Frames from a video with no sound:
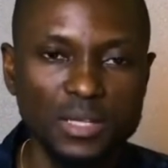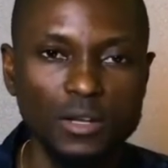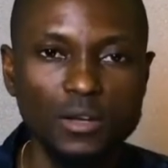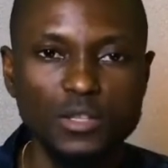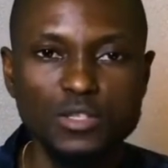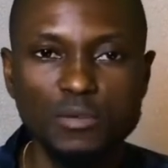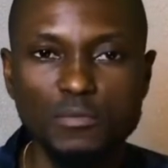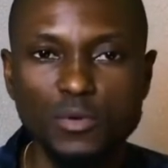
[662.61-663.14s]
A
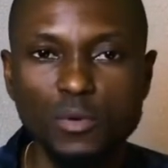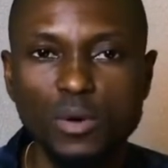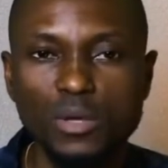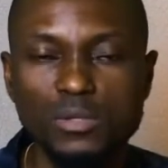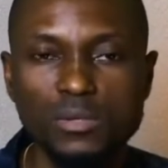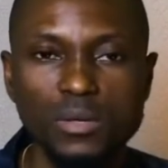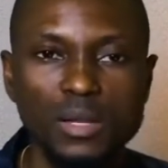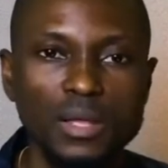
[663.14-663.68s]
lot of you
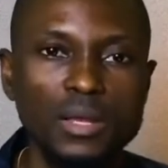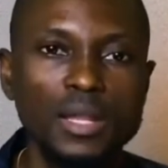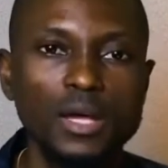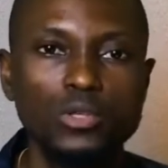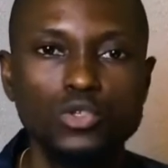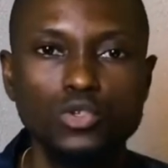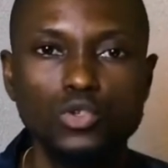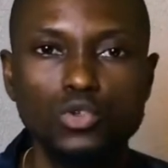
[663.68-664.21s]
want to learn
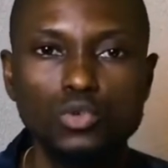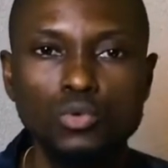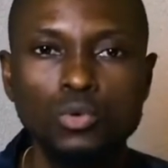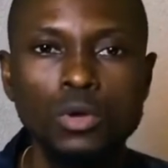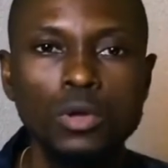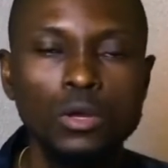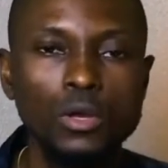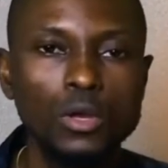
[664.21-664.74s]
how to
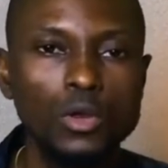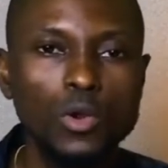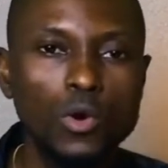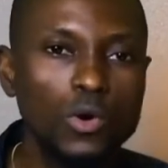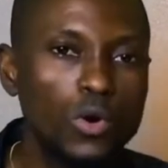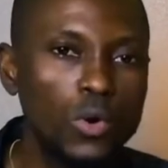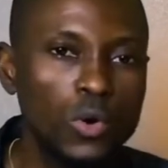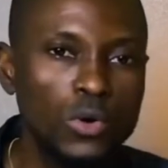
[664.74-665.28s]
do
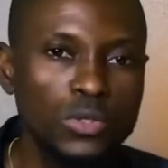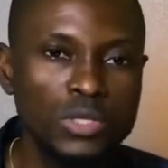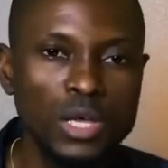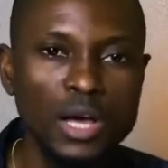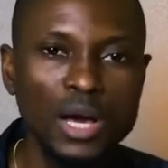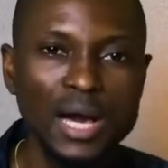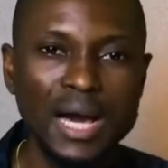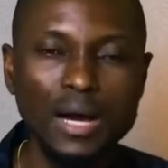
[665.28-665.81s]
logos,
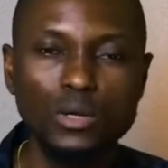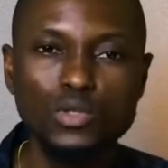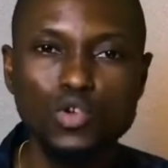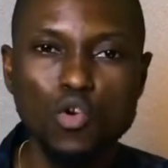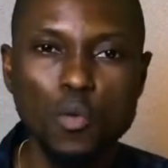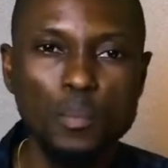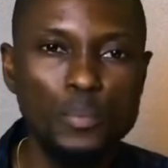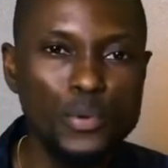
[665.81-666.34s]
how
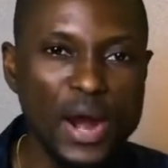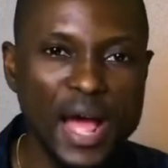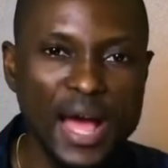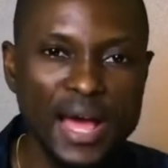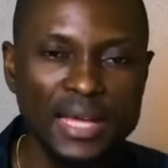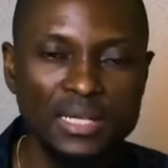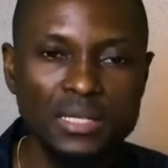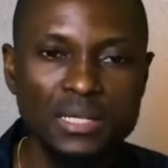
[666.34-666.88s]
to
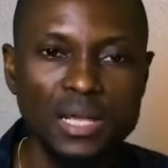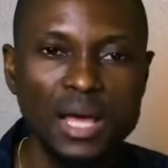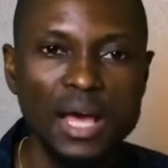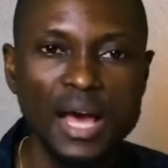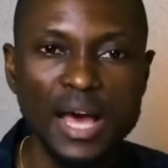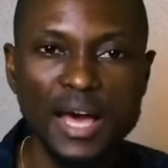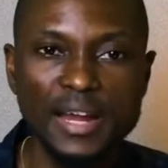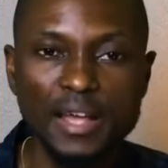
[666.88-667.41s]
brand,
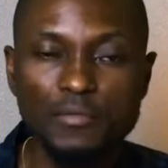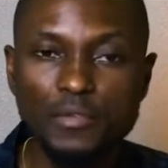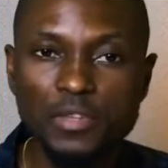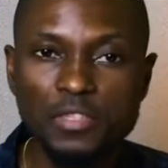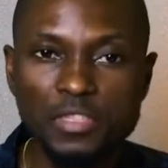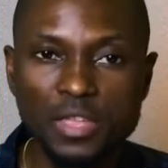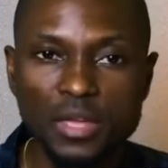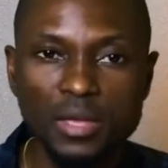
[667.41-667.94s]
and
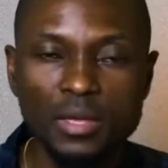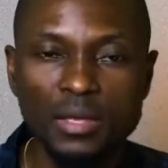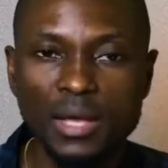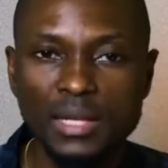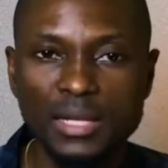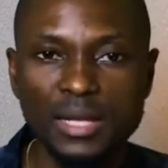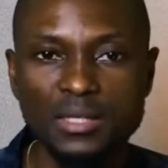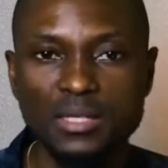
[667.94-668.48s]
everything
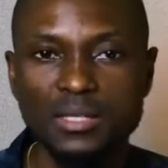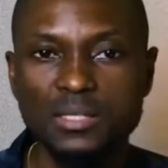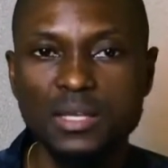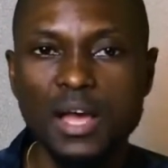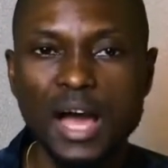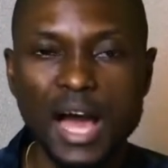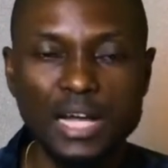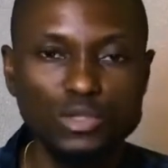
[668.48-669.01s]
that is
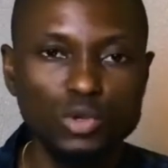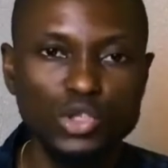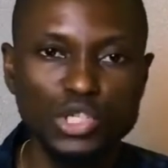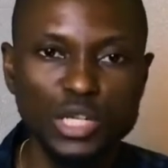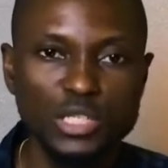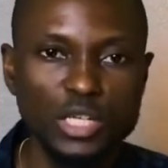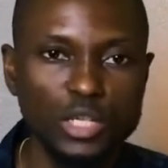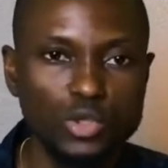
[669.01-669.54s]

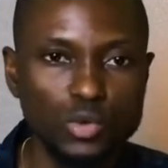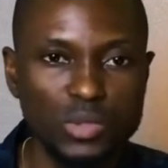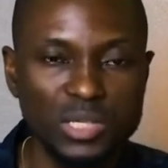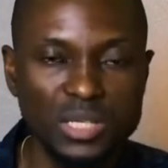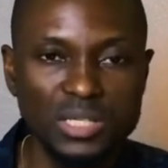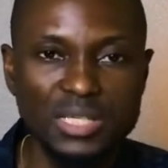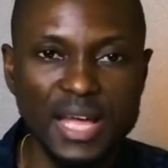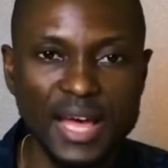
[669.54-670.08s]
associated to
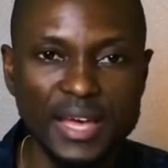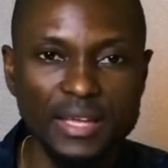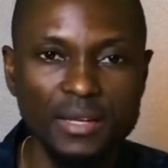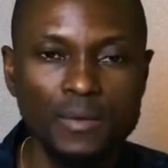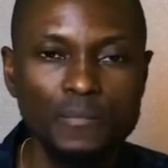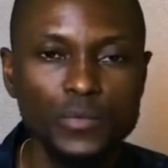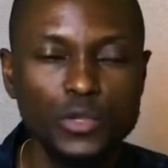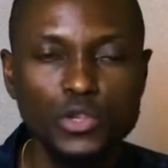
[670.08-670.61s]
design,
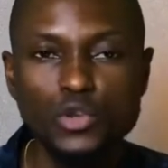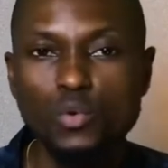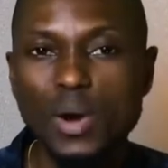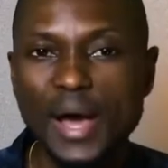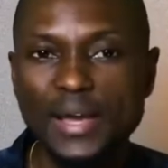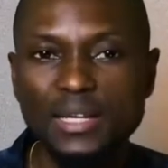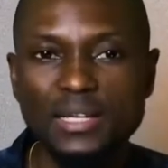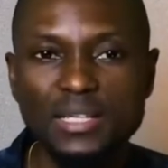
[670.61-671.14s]

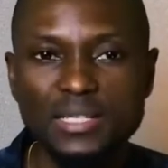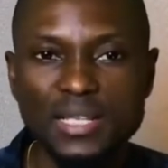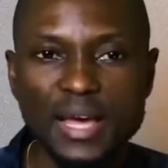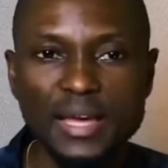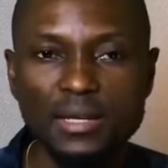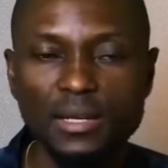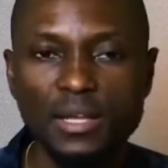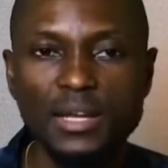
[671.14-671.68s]
UI
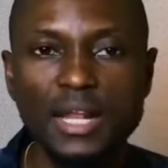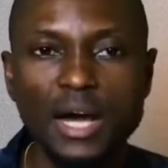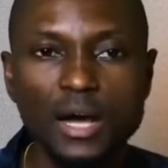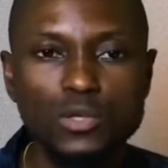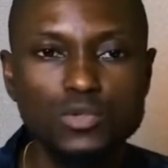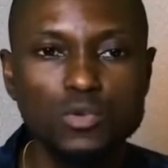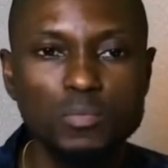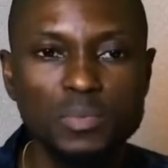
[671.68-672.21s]
design, learn
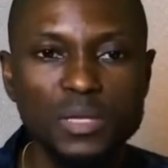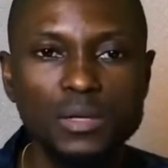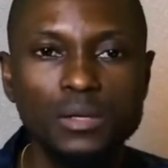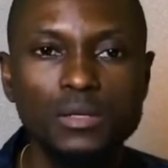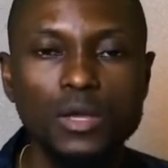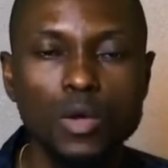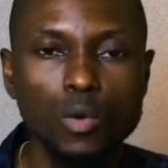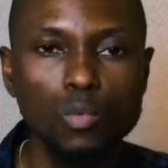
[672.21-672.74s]
how to
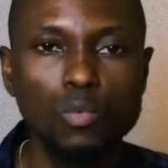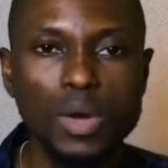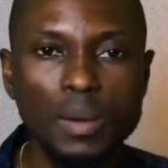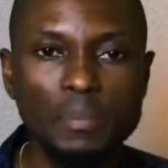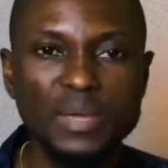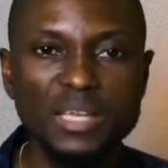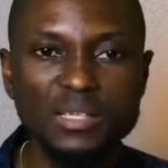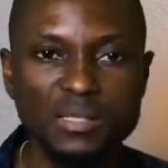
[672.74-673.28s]
build
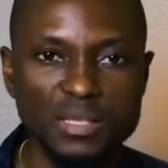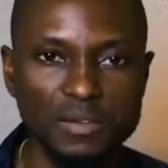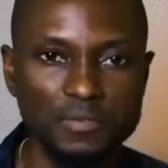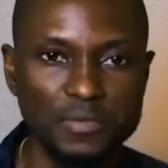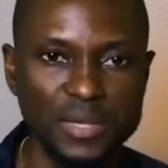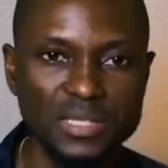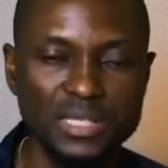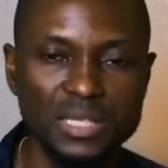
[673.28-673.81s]
web
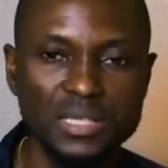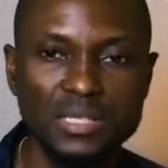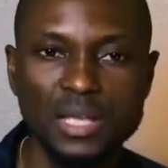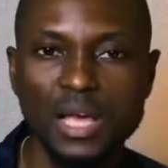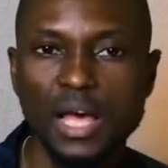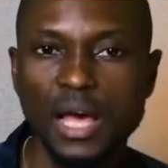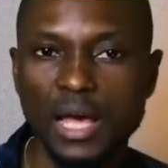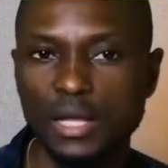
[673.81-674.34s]
interfaces,
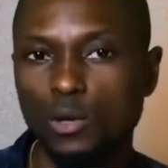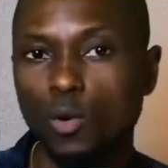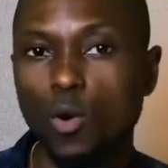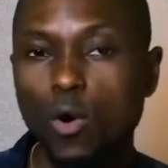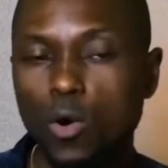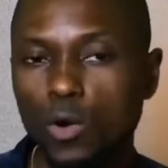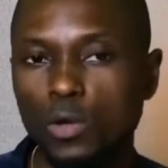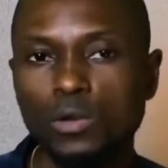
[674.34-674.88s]
and
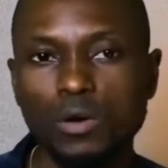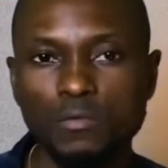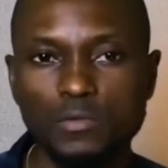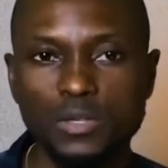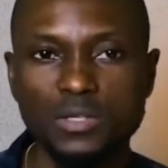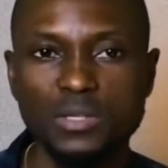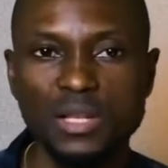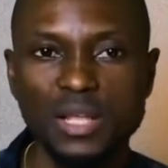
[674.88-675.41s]
all of
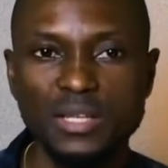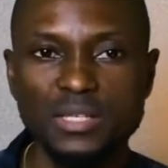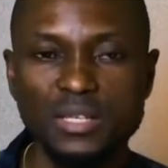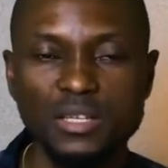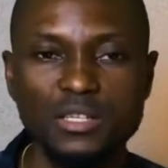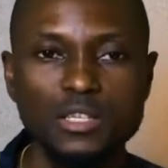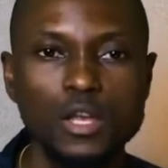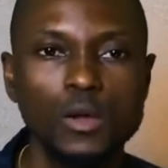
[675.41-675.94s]
these
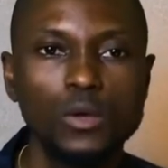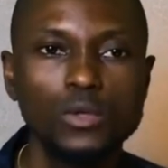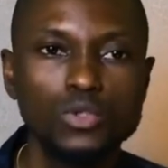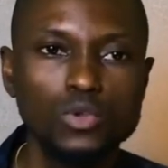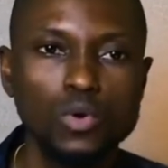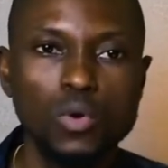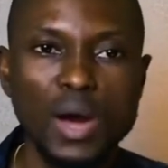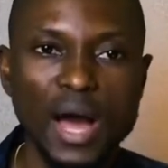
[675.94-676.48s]
lessons.
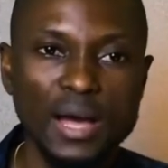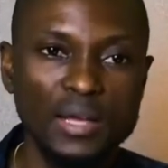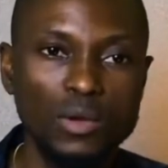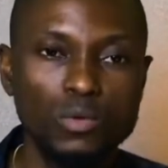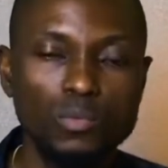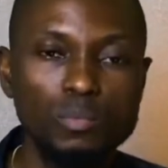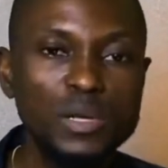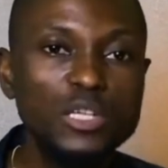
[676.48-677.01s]
So
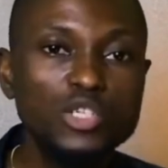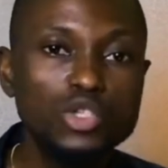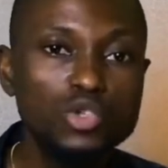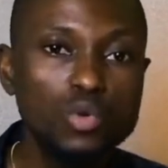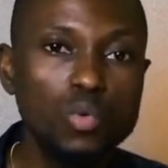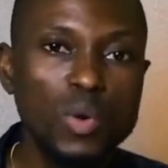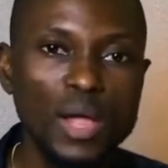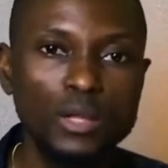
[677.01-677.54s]
please
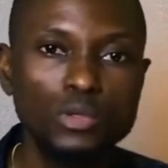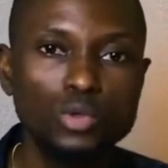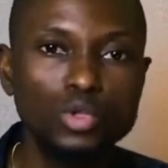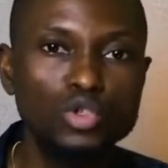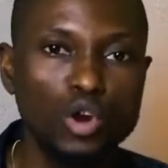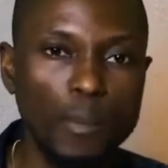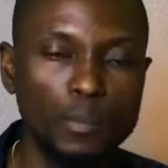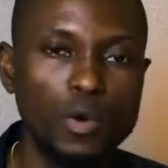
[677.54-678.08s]
do well to
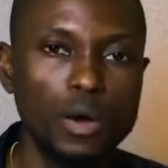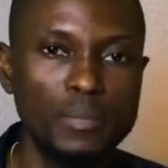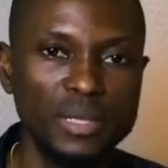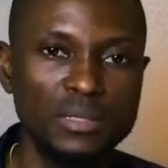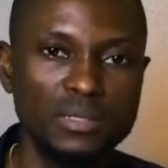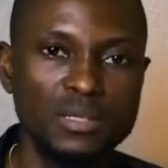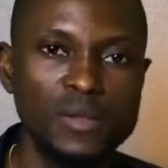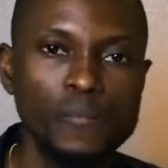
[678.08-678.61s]
drop
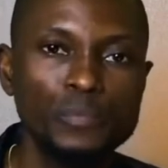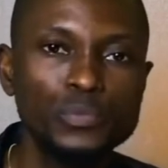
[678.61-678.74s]
comments.